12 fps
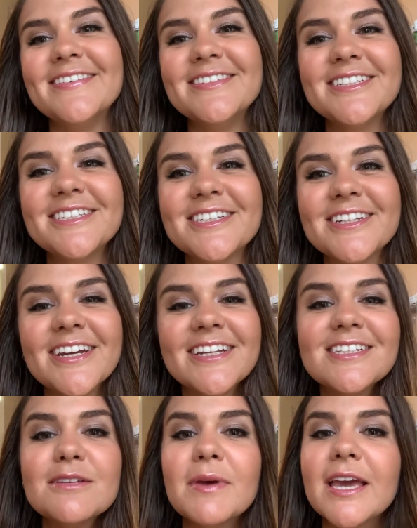Just show you
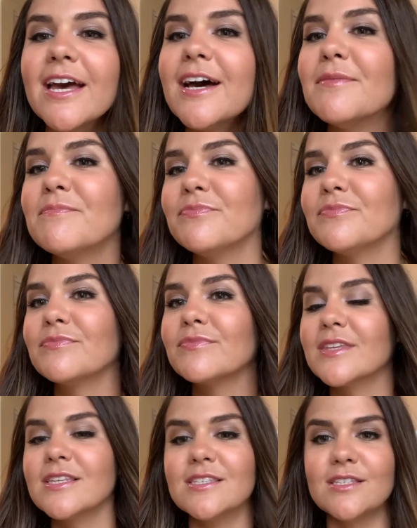guys the makeup.
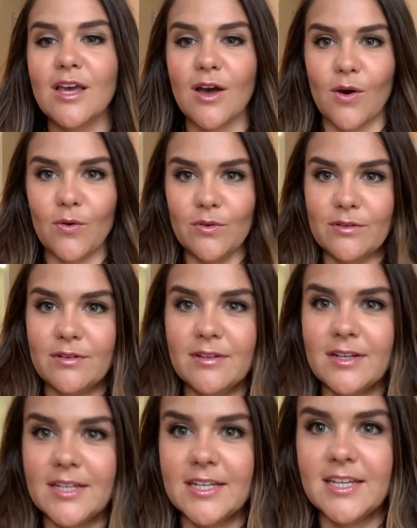So,
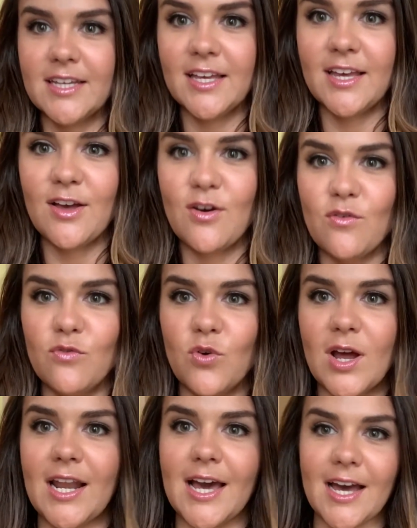
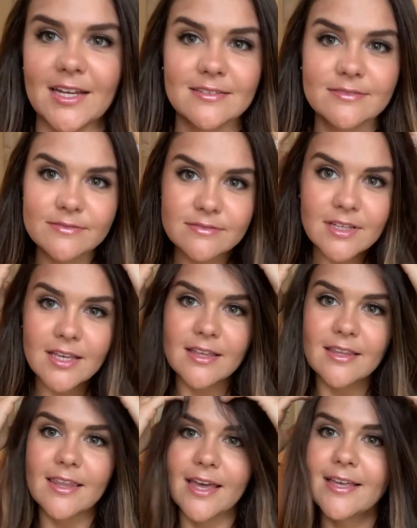voila.
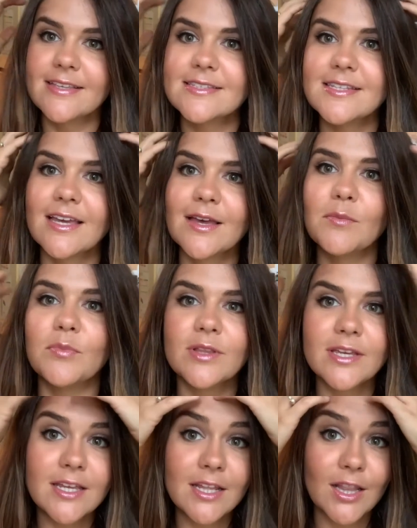That is the
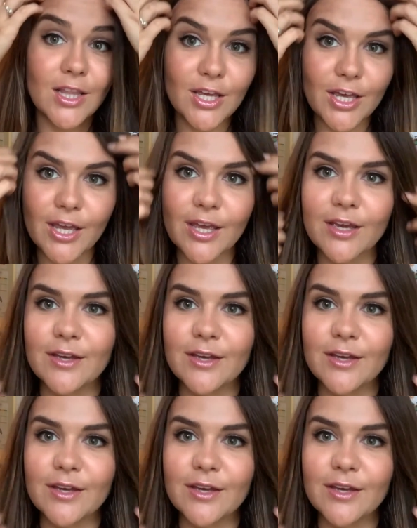complete look.